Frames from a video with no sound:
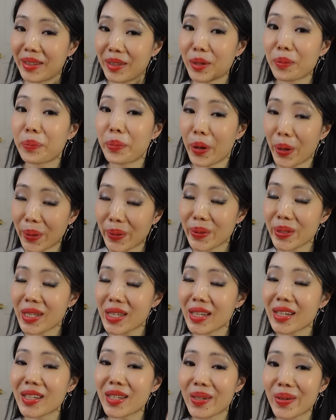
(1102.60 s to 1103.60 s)
the pose
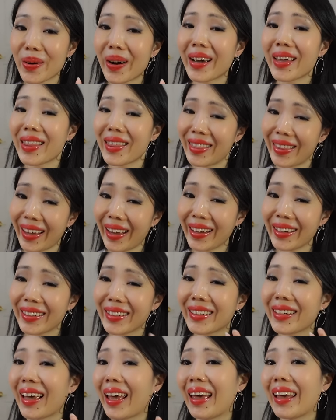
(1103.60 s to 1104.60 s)
is quite thick
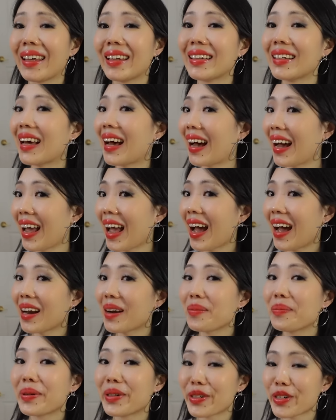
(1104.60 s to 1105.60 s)
and I had
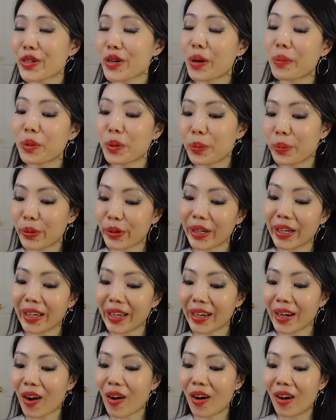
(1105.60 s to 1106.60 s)
a bit of trouble putting
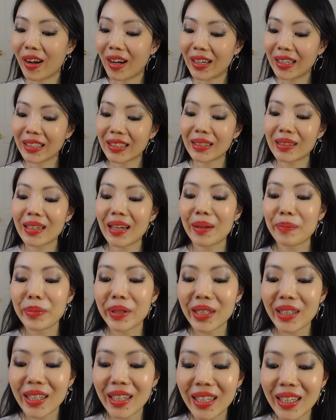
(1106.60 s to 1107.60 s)
it on
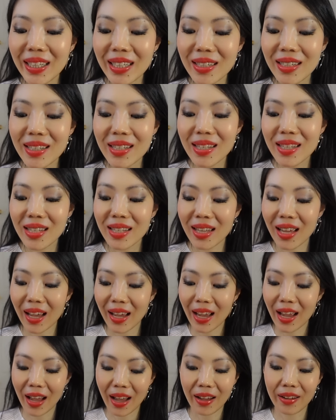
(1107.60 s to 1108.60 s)
because
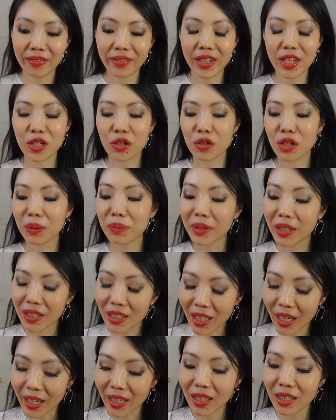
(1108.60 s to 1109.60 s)
I have extremely
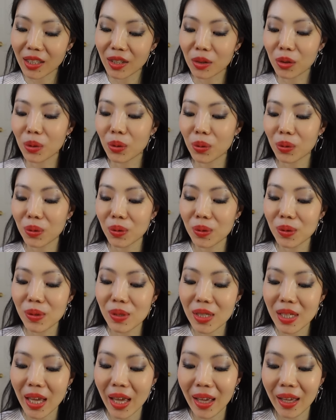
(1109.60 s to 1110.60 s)
tight ear
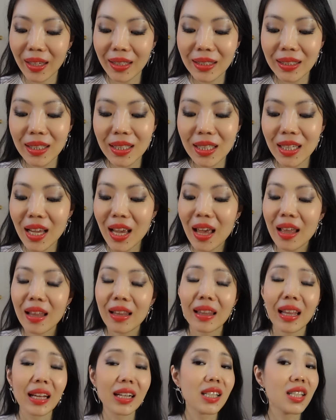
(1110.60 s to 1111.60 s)
holes and
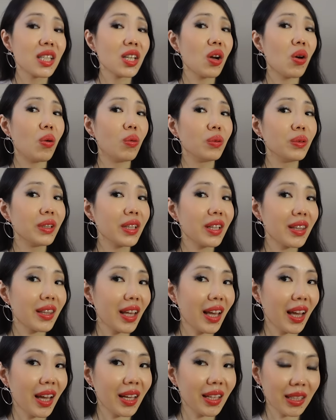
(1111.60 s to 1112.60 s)
that is the only
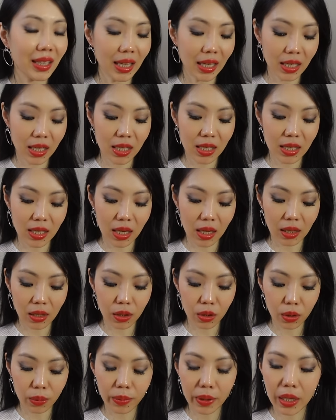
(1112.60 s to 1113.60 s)
thing that is a
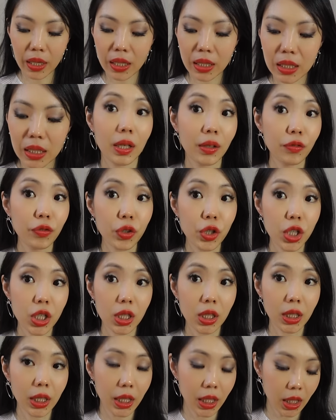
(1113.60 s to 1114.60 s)
little bit
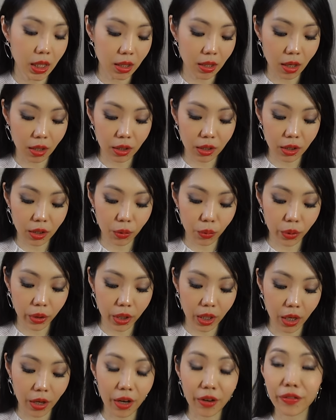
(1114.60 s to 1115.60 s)
unfortunately not gonna
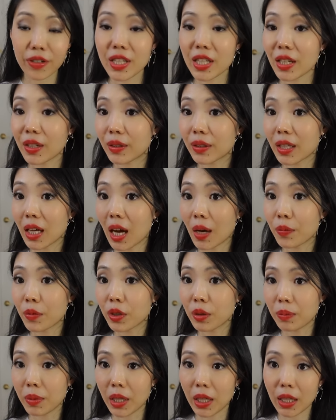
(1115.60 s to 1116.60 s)
work out every single time
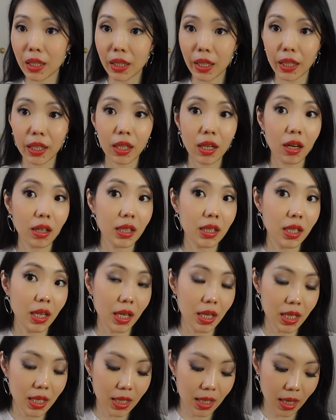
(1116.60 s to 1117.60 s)
with me like on
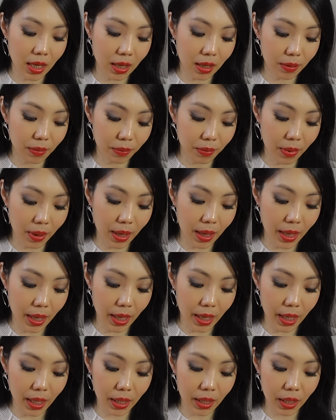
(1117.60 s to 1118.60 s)
days that
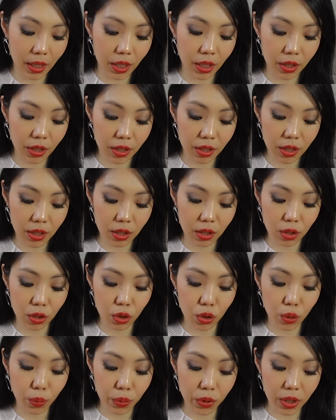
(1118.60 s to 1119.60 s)
my ears is
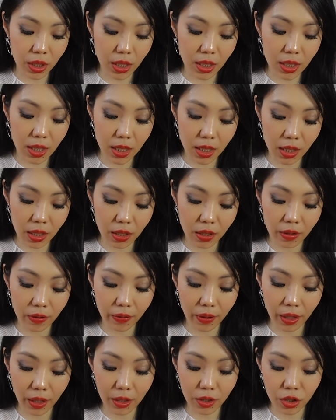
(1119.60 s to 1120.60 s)
super sensitive
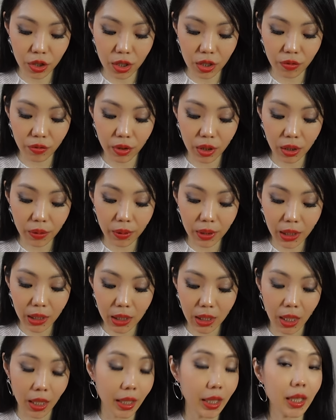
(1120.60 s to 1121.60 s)
and just really really
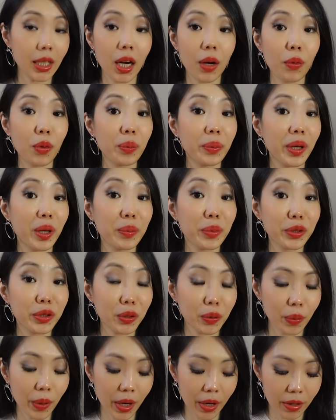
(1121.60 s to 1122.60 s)
tight I won't be able to
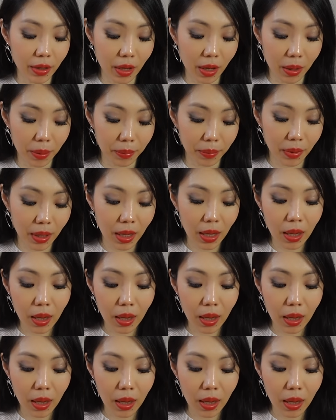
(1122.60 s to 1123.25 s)
wear them